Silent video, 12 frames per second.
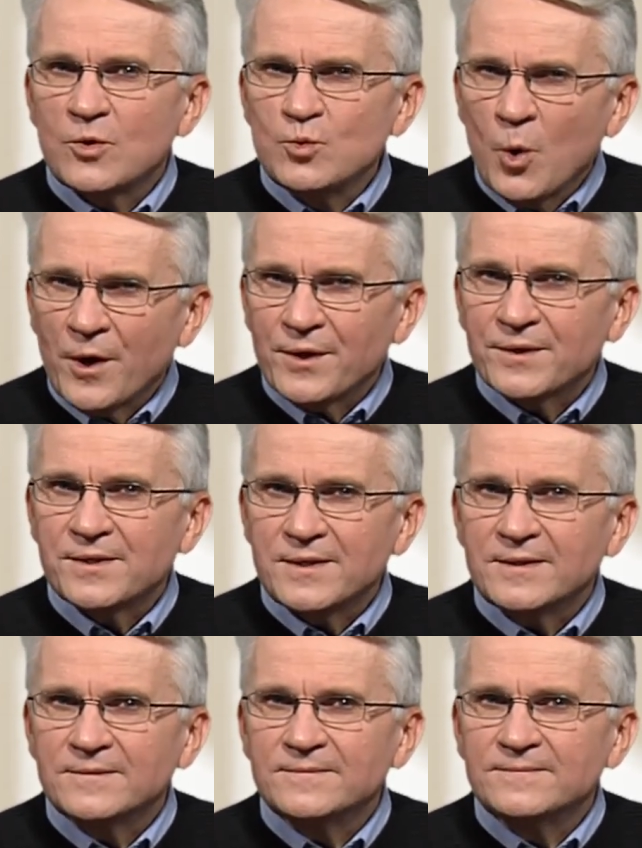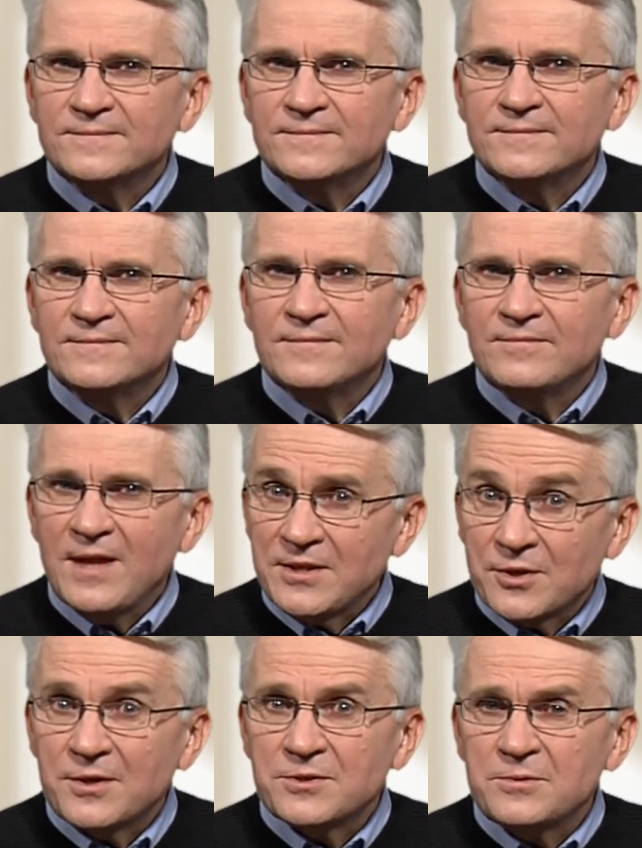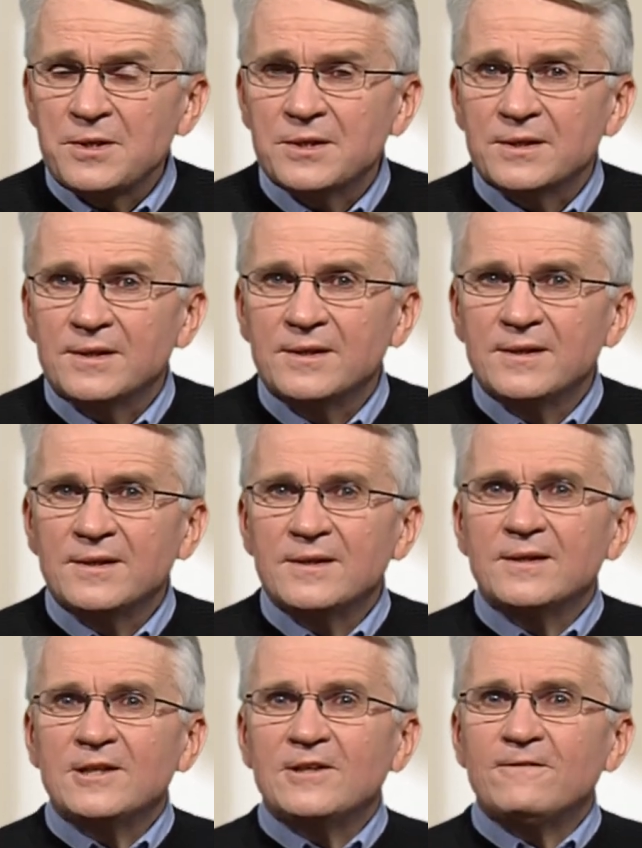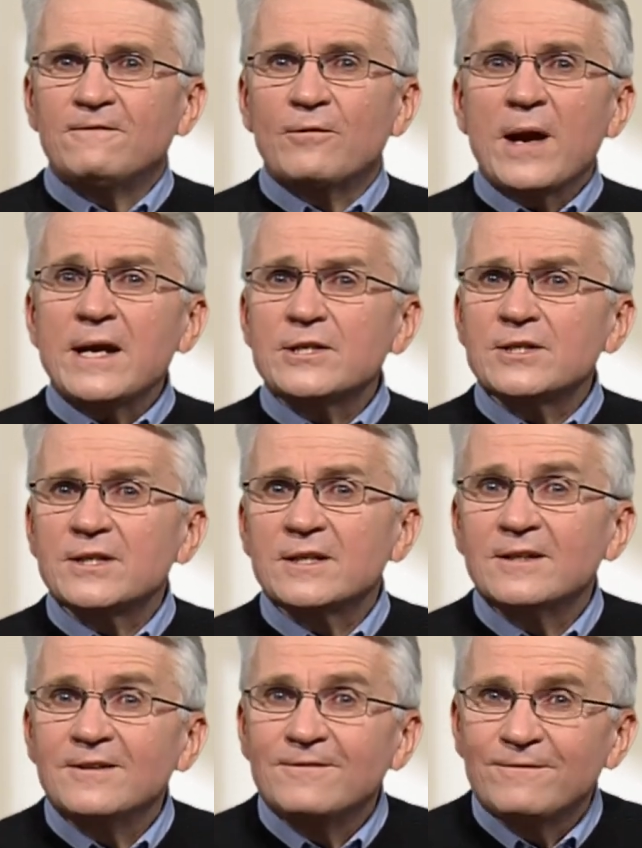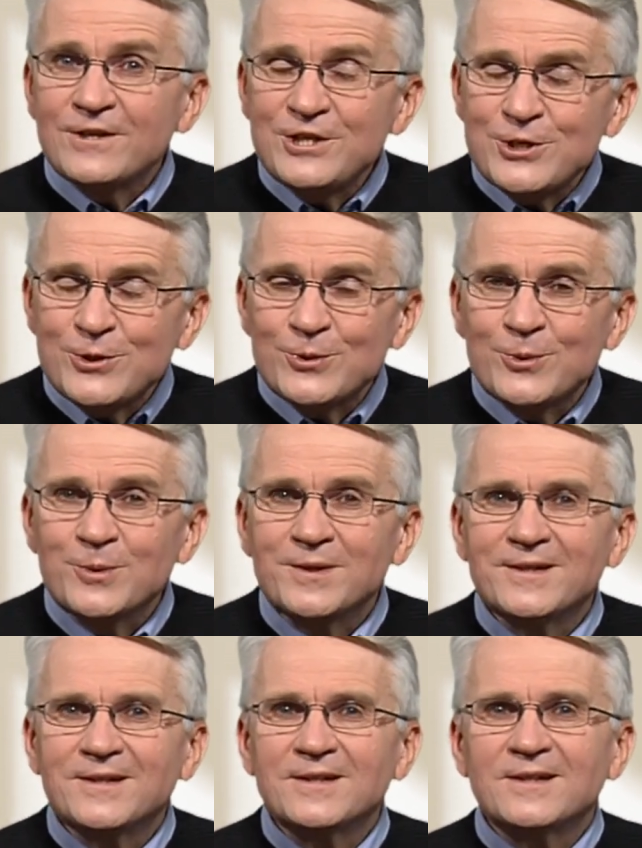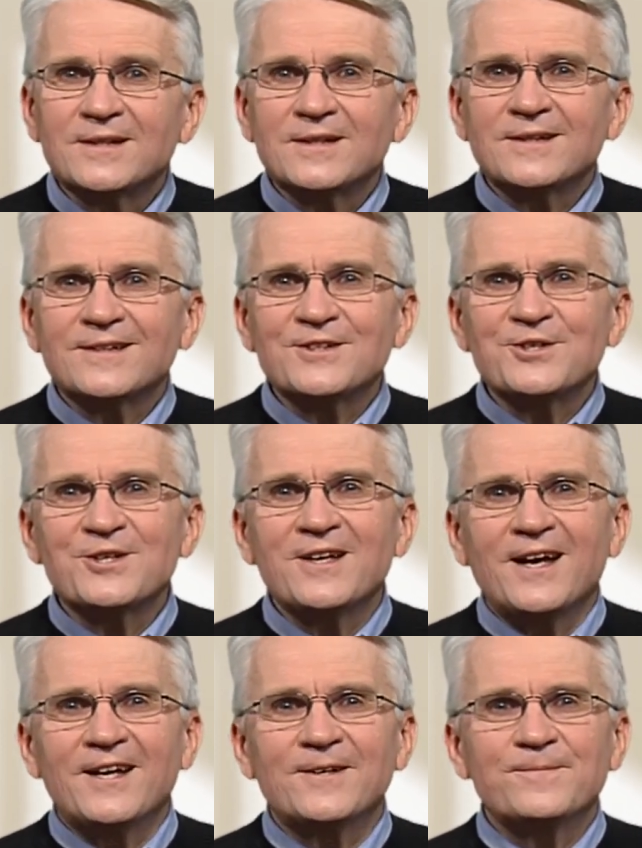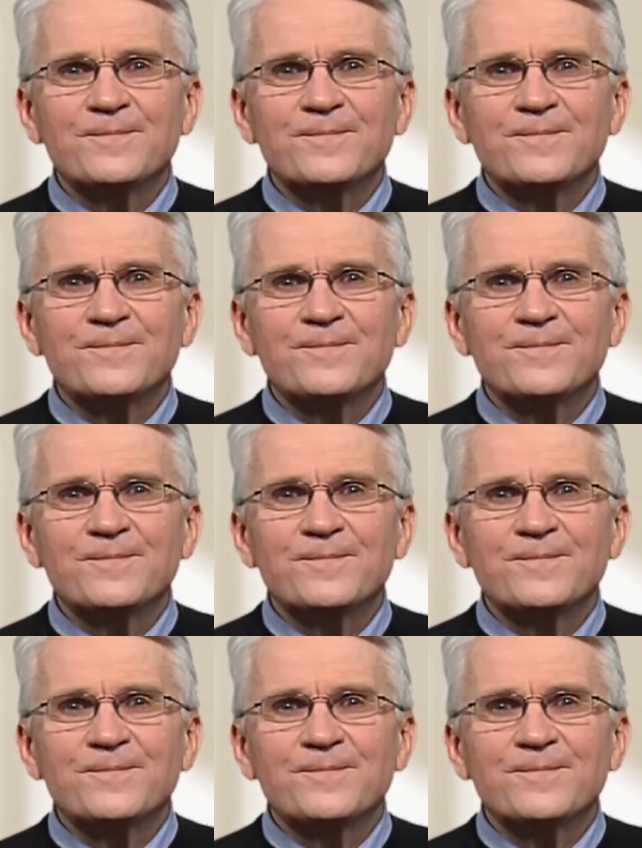Royalty. That's God's word, fresh for you today.